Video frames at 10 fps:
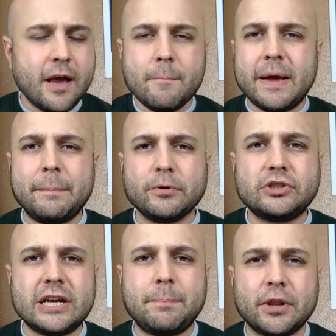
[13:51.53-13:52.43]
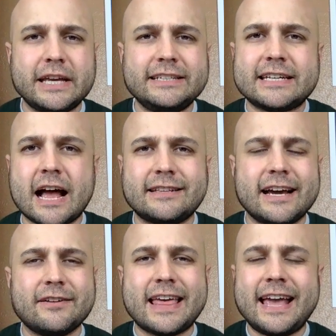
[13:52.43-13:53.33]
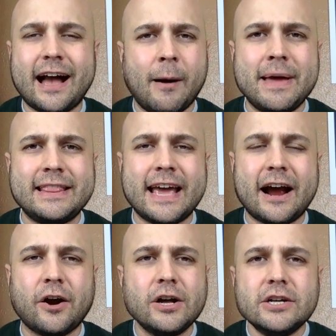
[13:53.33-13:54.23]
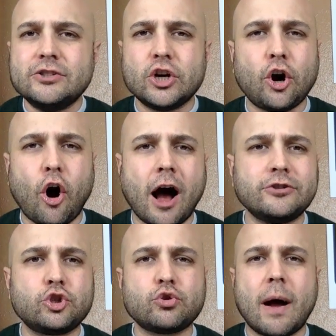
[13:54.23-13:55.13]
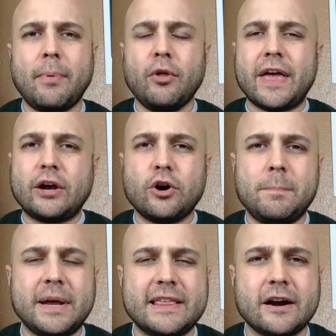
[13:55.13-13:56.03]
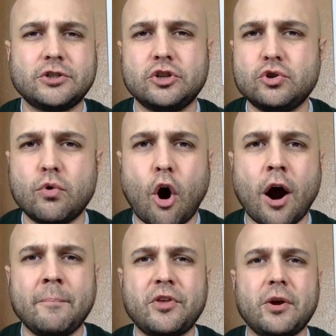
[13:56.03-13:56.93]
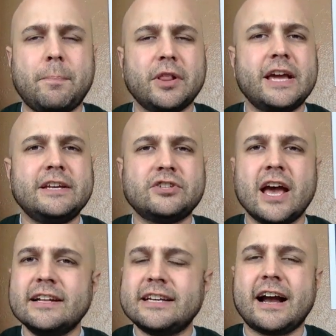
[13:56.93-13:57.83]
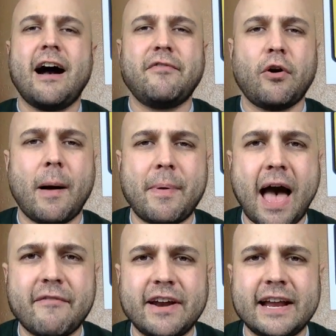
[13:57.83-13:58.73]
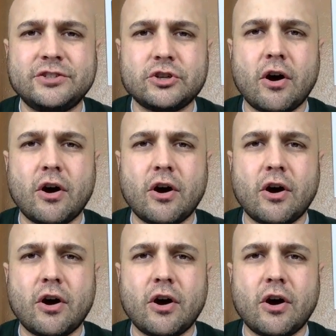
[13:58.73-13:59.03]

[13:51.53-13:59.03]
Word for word: People see police out there, they come in there to cause trouble, they could be there to do harm to the police, to cover up evidence.